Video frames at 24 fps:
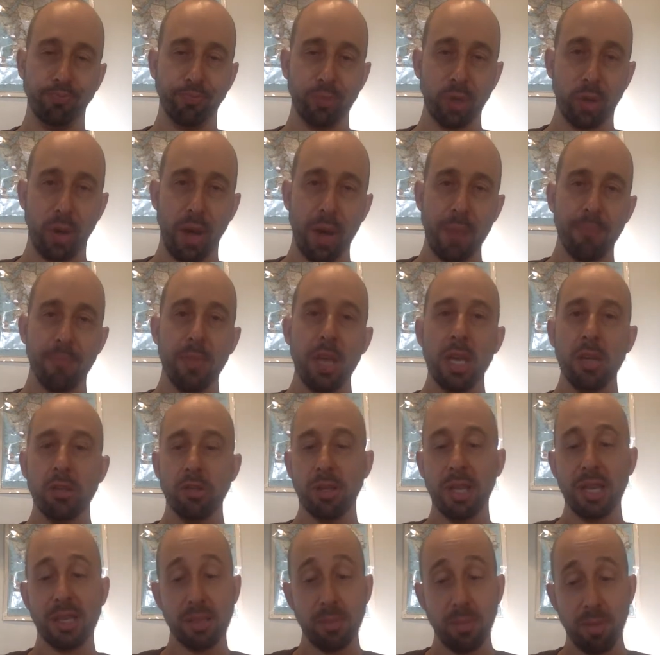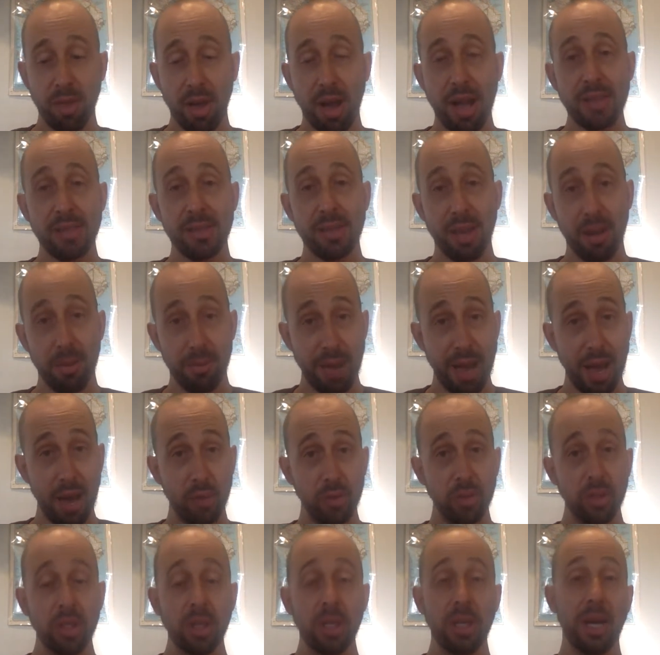Okay, so that's some thoughts
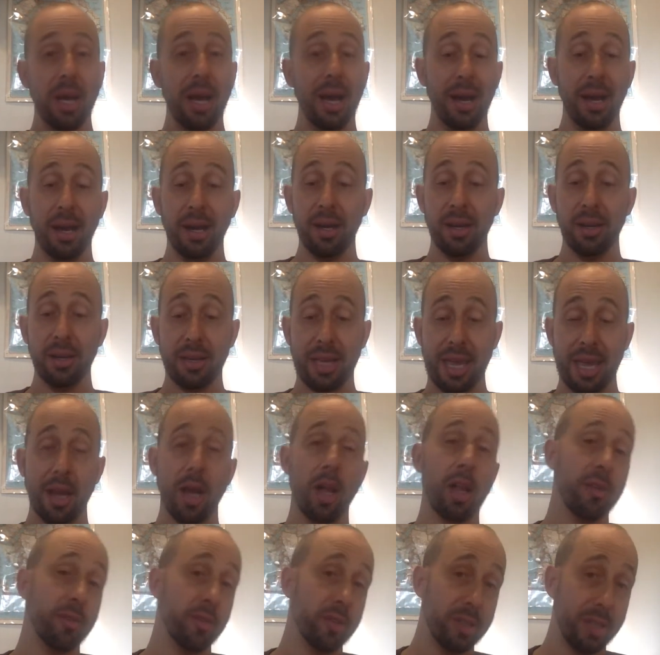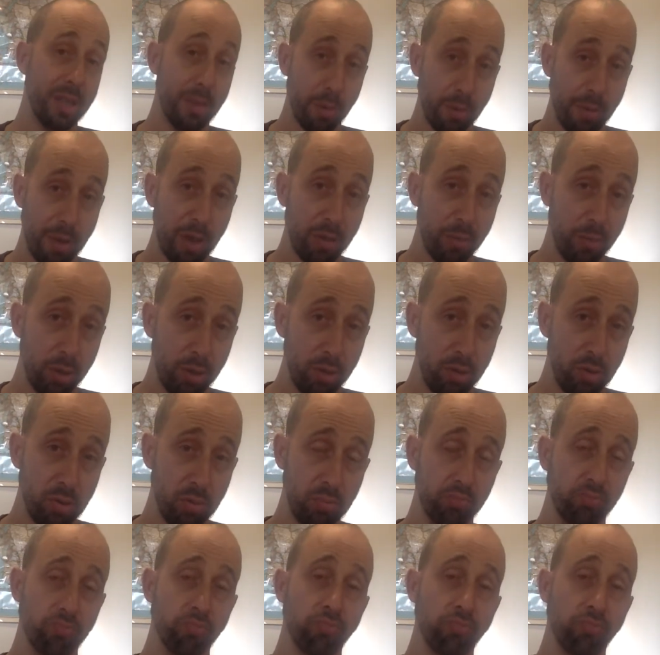about King Oliver's Dippermouth Blues.